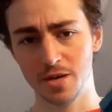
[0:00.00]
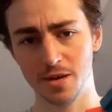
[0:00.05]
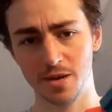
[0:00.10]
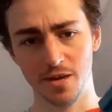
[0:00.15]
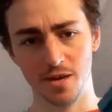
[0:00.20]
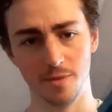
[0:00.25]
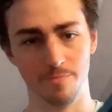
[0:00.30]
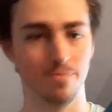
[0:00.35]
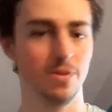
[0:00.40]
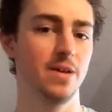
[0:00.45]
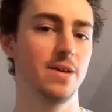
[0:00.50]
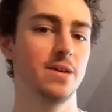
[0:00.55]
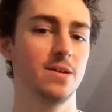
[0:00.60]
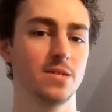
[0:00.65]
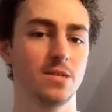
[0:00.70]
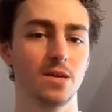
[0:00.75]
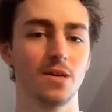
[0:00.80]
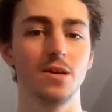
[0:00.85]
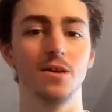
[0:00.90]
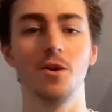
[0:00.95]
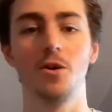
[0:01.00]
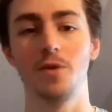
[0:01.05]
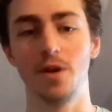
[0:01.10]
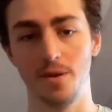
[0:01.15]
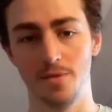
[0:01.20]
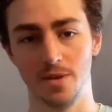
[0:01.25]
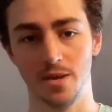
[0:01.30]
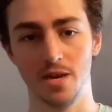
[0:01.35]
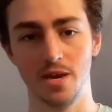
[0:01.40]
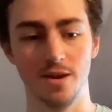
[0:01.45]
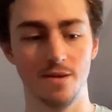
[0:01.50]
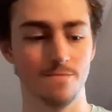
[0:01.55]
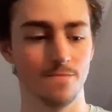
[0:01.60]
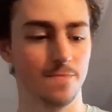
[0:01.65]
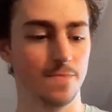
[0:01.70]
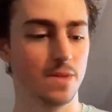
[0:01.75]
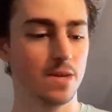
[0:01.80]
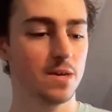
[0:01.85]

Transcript: you're plinked, you're out of the game.